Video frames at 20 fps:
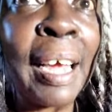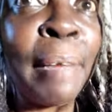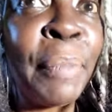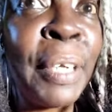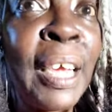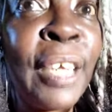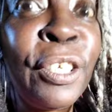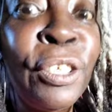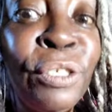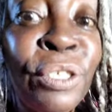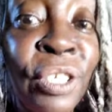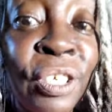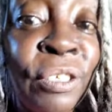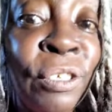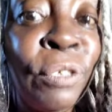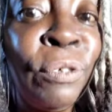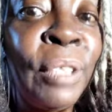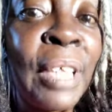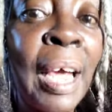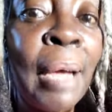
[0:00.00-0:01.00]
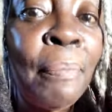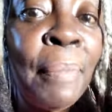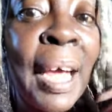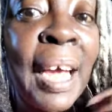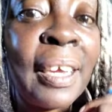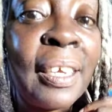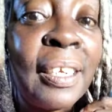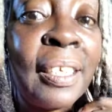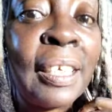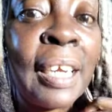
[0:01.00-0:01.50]
I mean, I used to do that
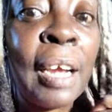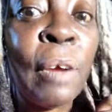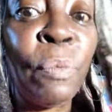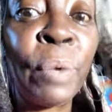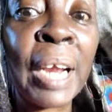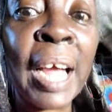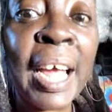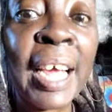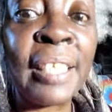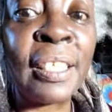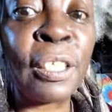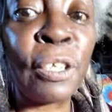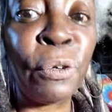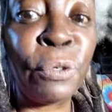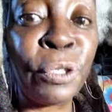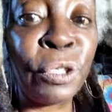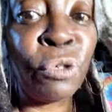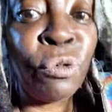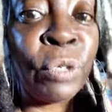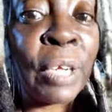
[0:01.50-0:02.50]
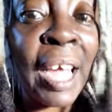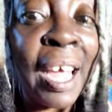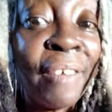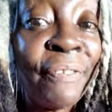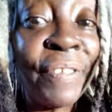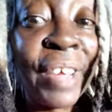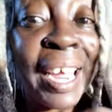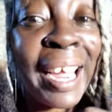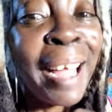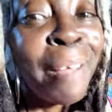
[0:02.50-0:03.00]
back in the day when I had Soul School
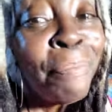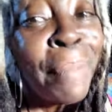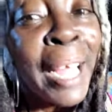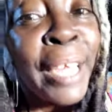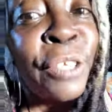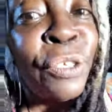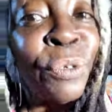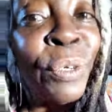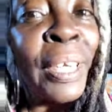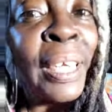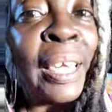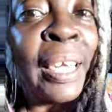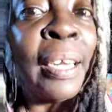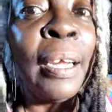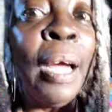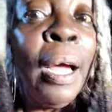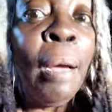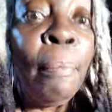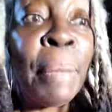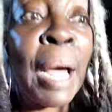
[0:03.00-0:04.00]
Cafe. I might do it again.